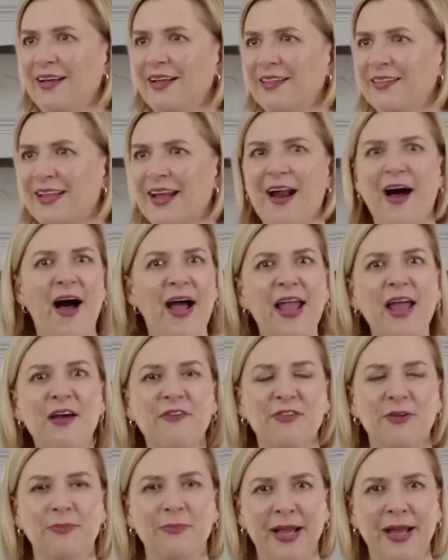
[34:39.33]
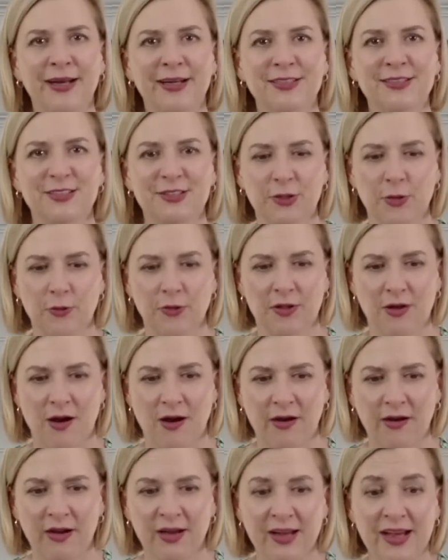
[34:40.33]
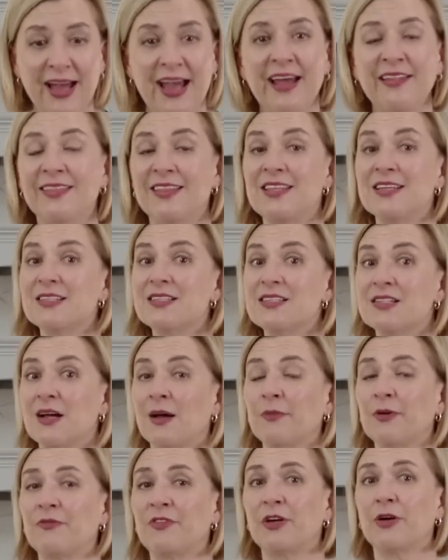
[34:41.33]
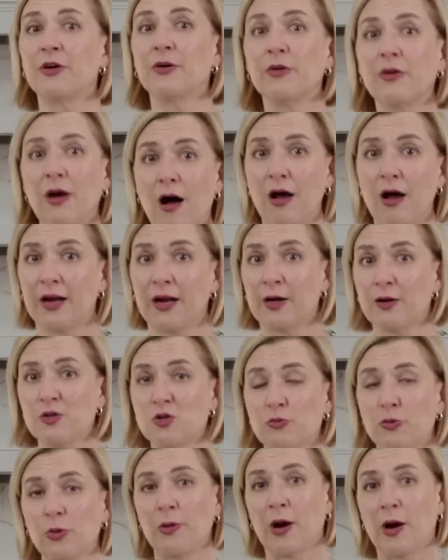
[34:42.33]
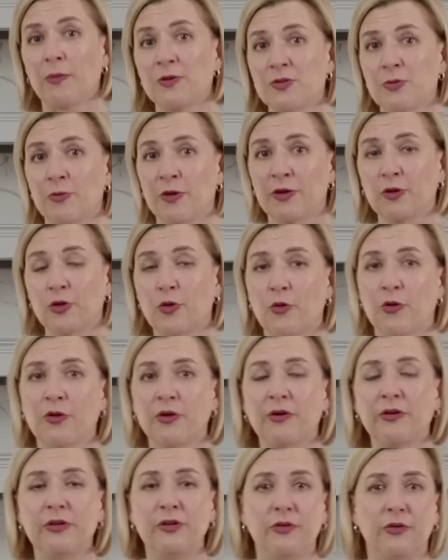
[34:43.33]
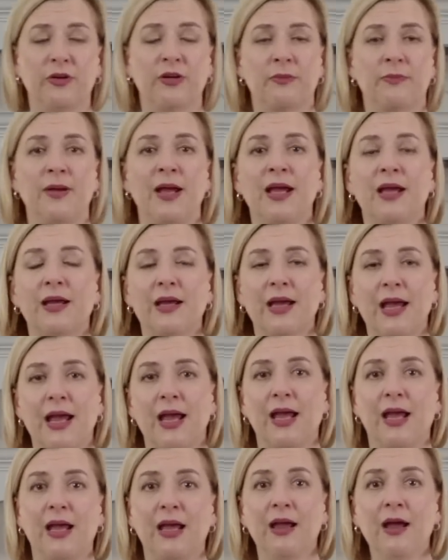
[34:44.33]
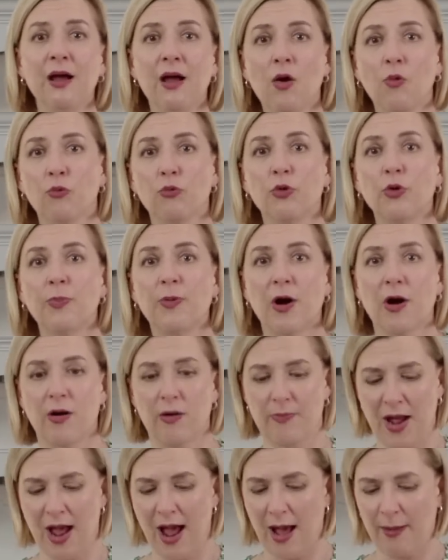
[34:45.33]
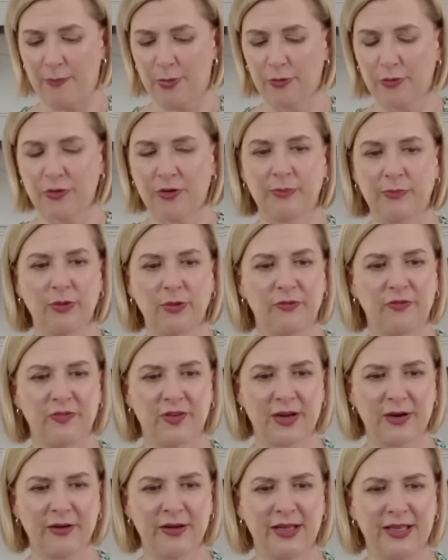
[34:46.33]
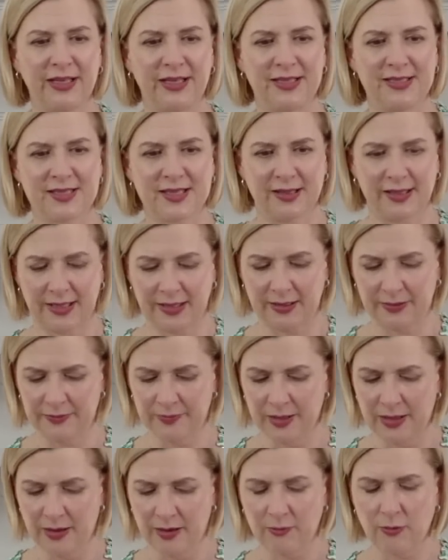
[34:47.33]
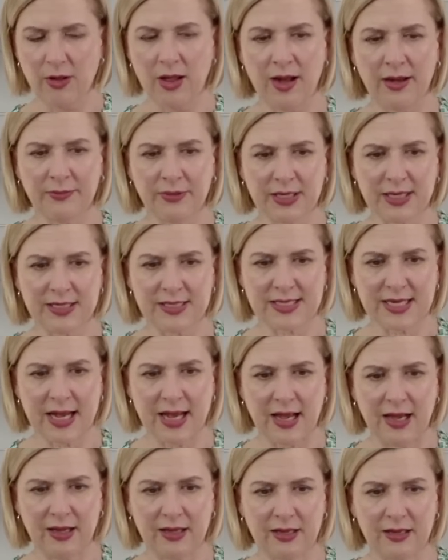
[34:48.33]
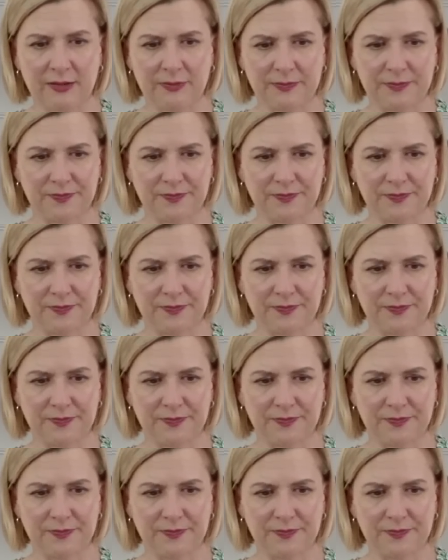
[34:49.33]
that I haven't made in so long. And this time of year, hothouse rhubarb is around the corner. You could make a rhubarb apple crumble very easily. Well, I'm gonna take